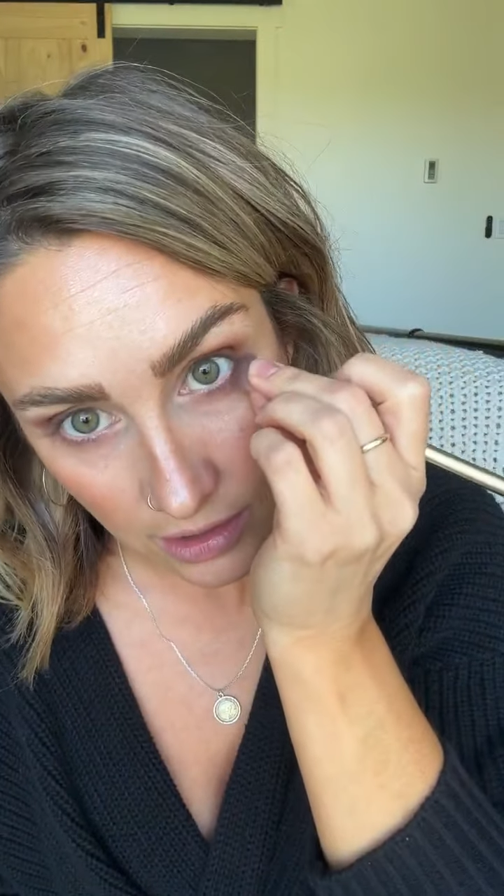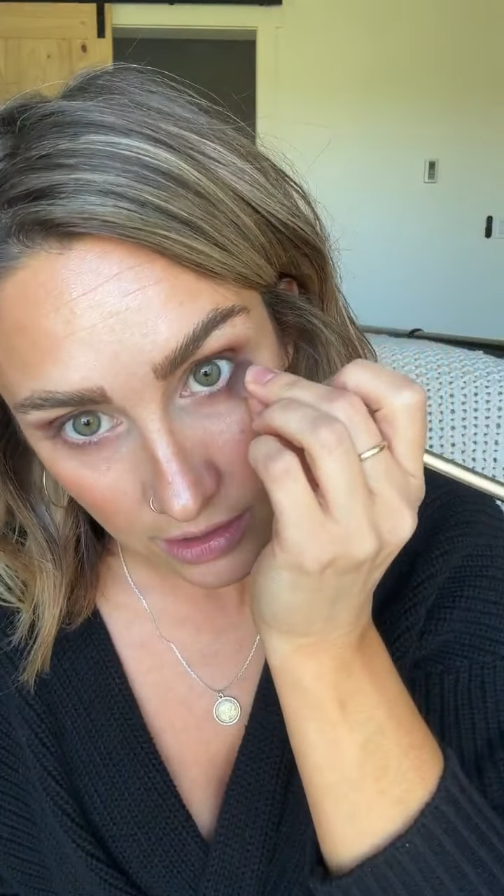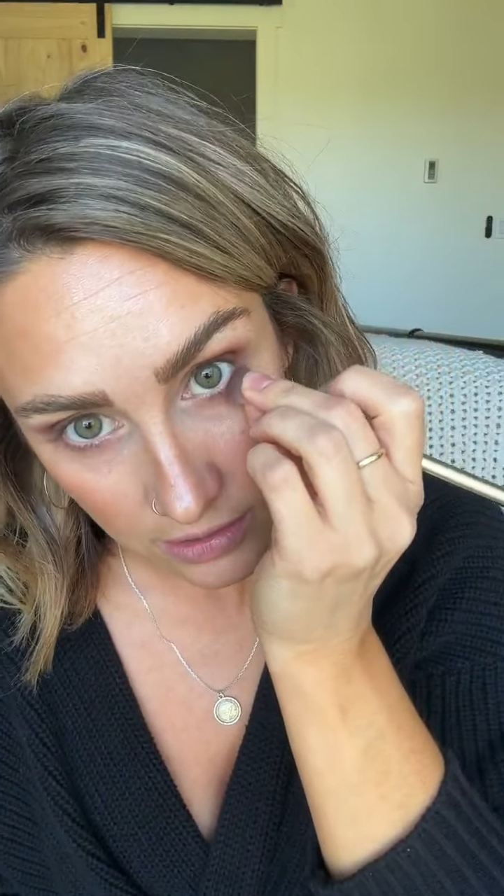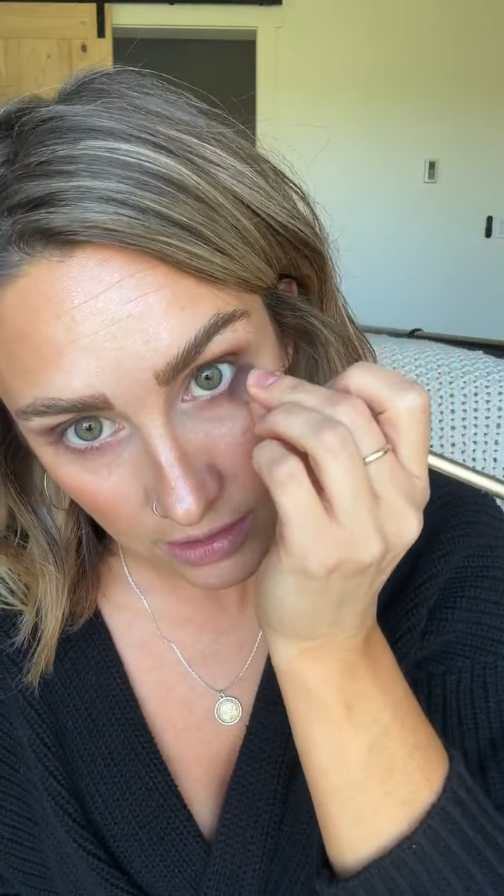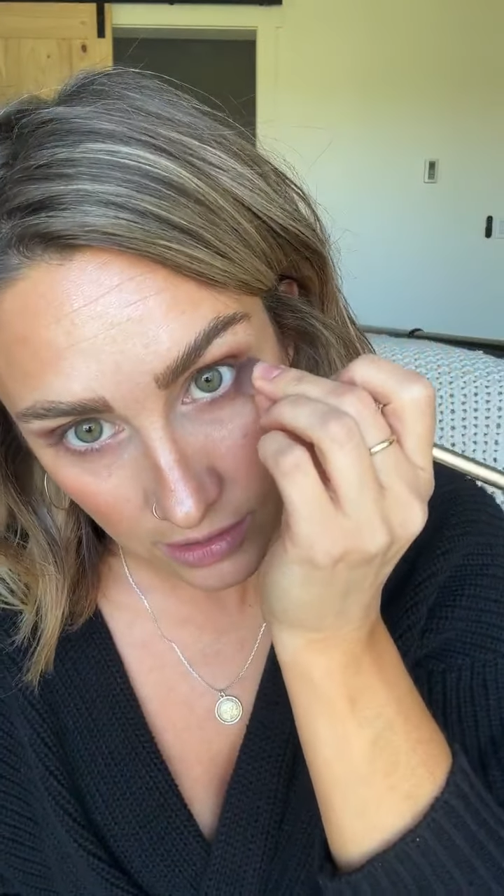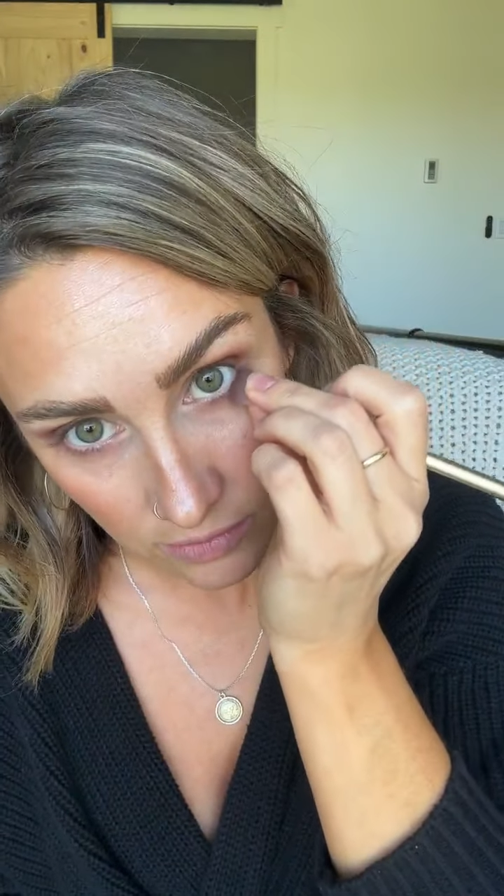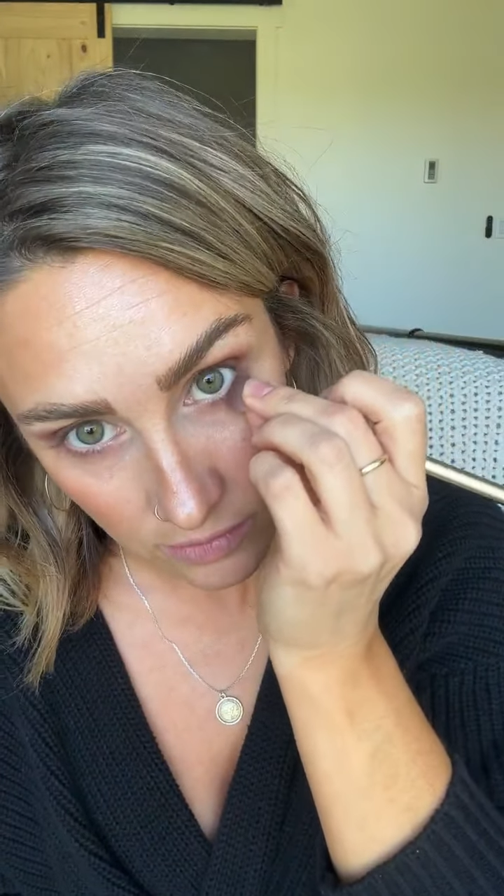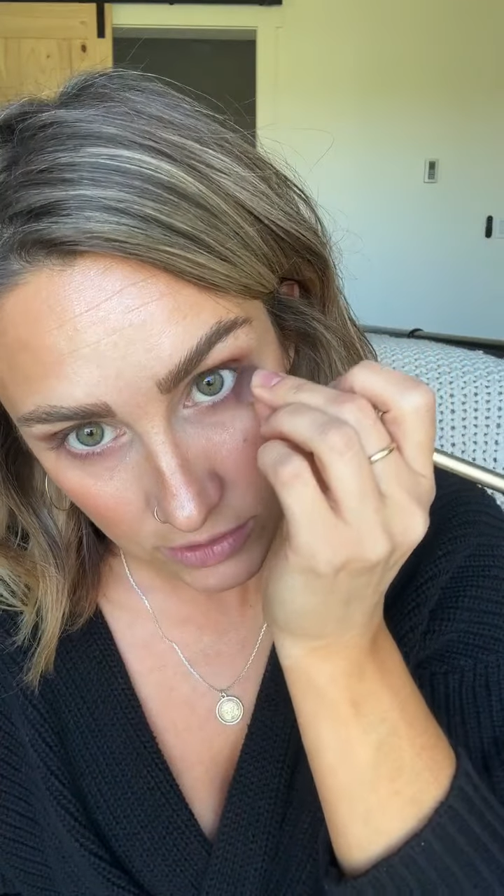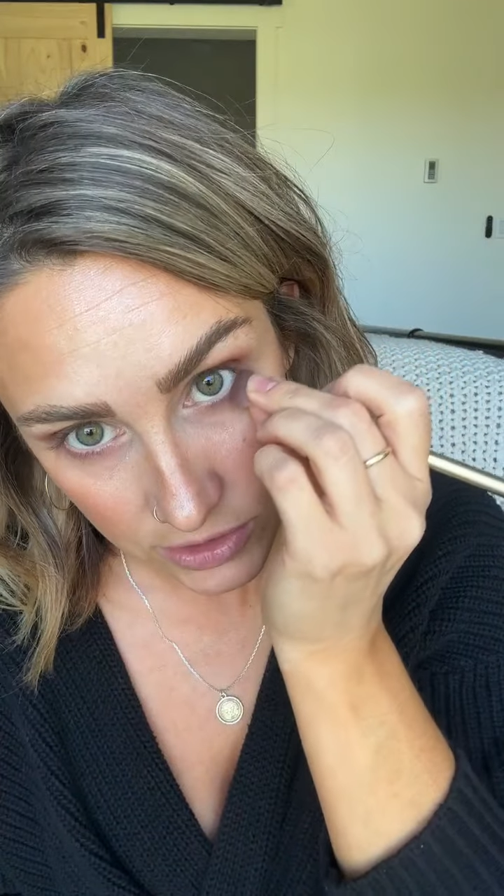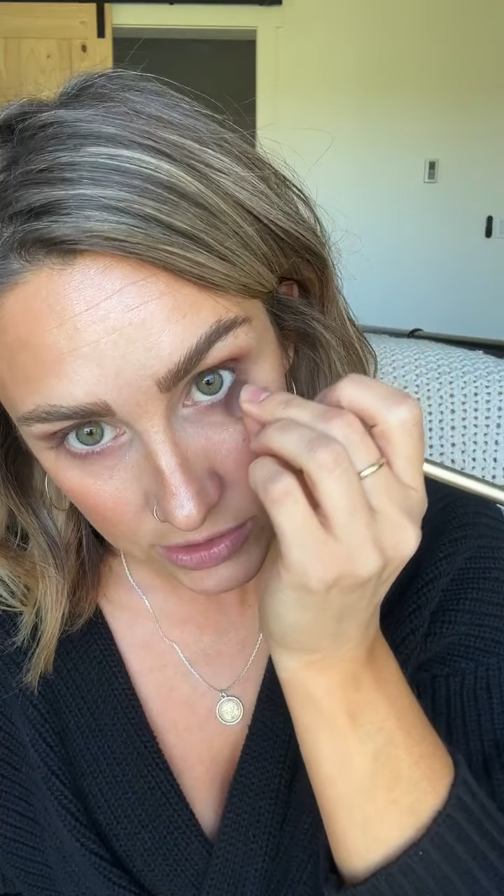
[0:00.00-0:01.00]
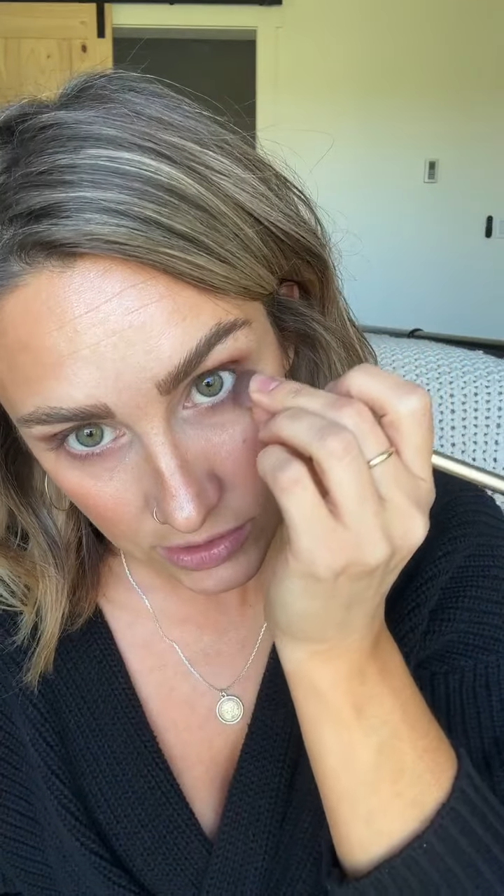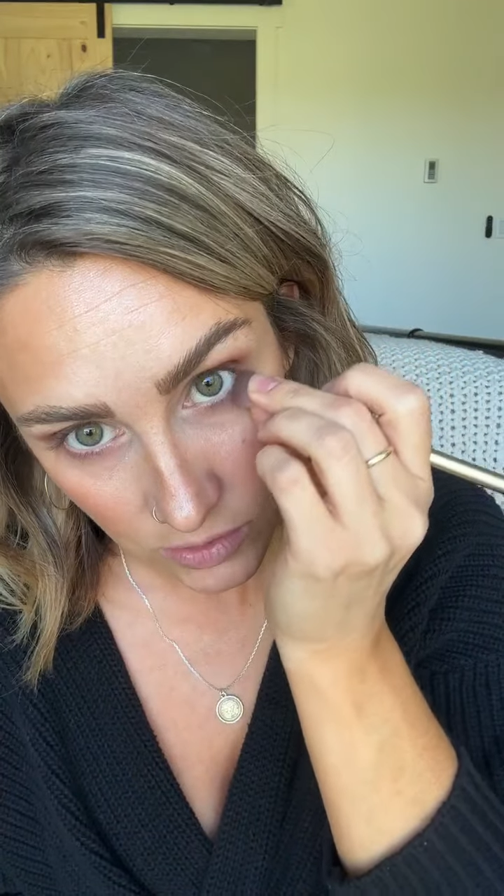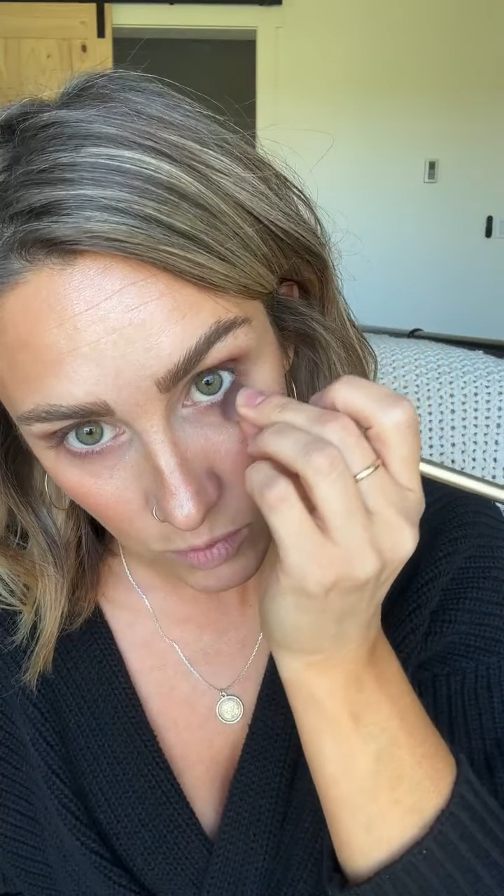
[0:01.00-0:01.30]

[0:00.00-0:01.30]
and then we're just going to